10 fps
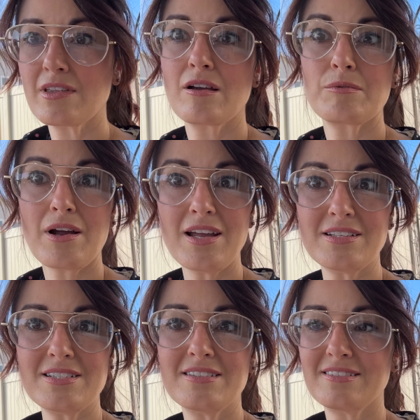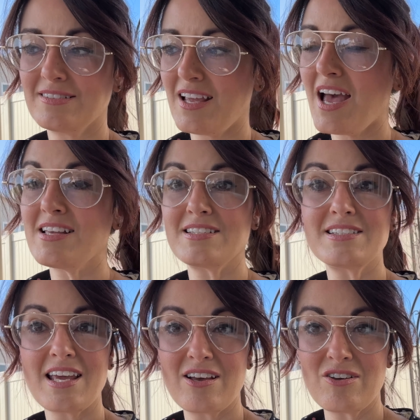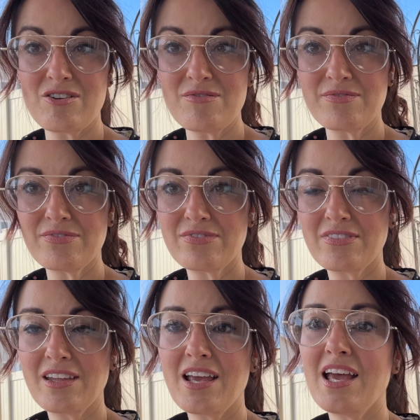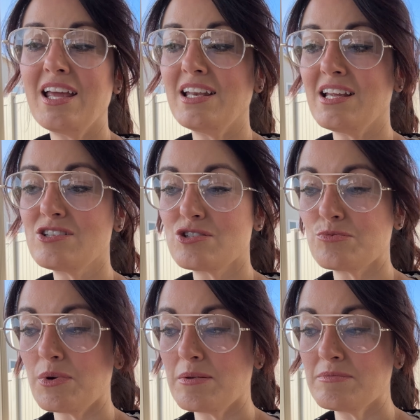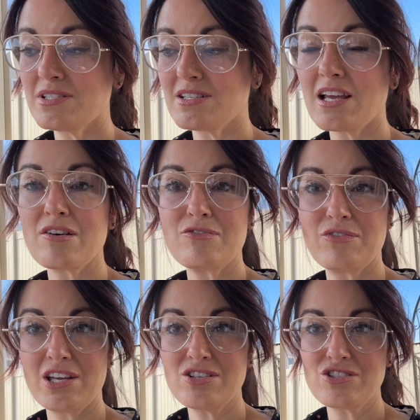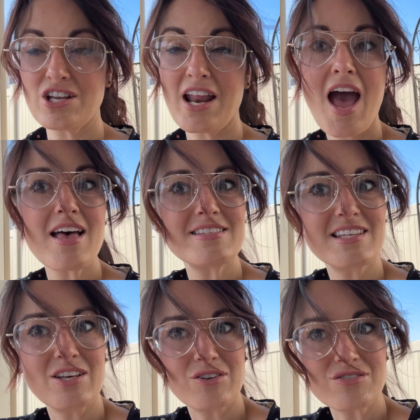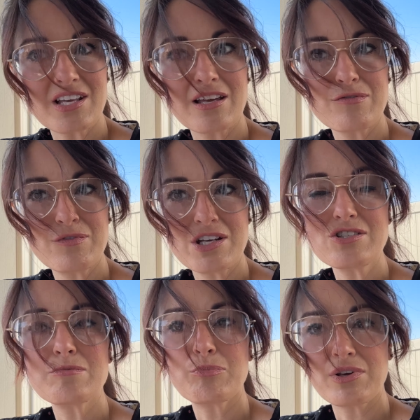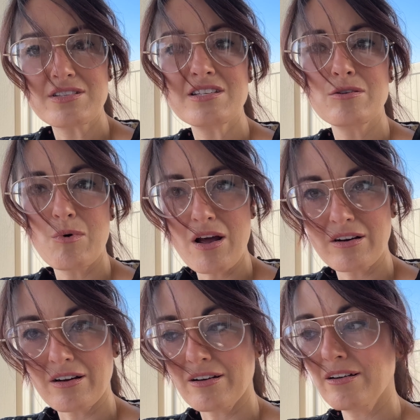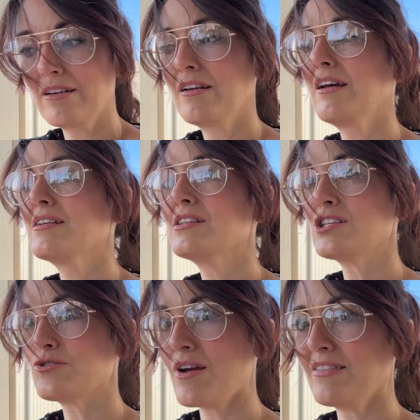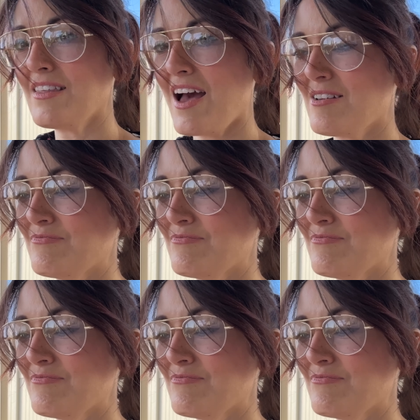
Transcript: Right, it has a tail and it swims like a fish and it has gills like a fish and breathes in the water. Let's write that.